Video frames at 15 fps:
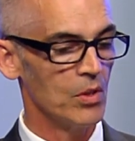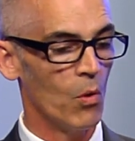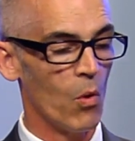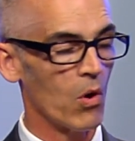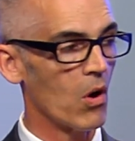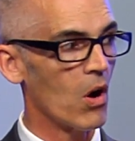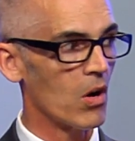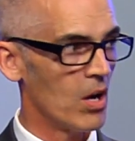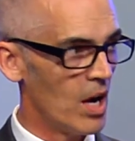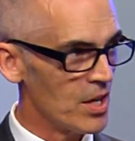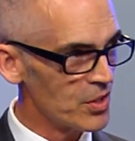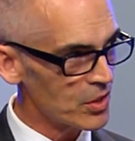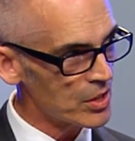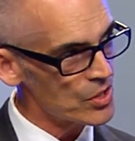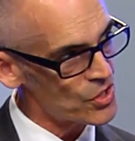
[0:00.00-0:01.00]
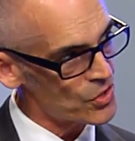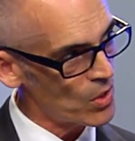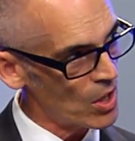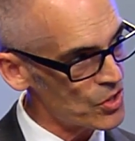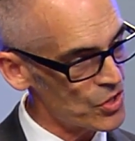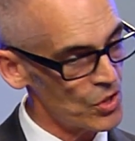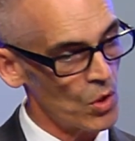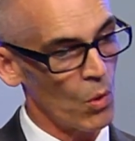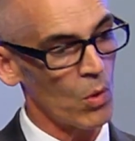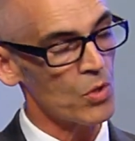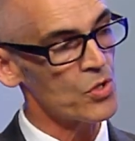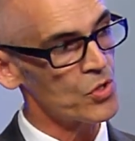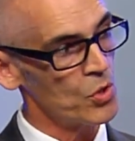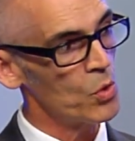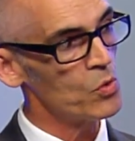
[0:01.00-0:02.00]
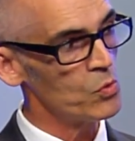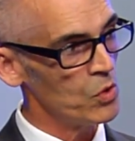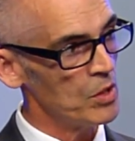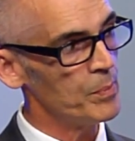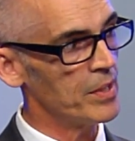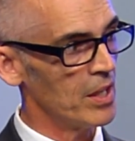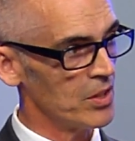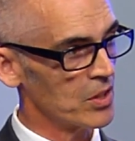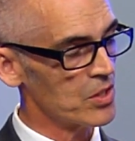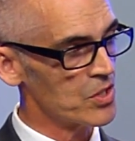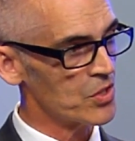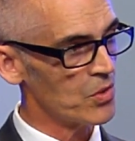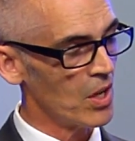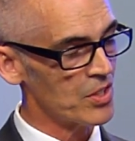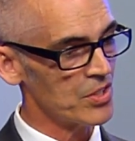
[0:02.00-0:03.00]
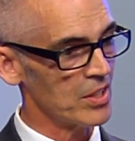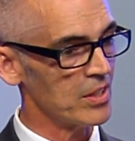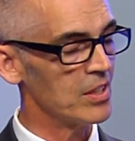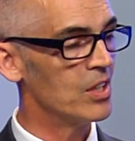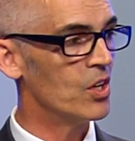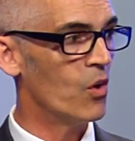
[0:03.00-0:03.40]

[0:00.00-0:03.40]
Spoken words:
or are under construction or soon will be under construction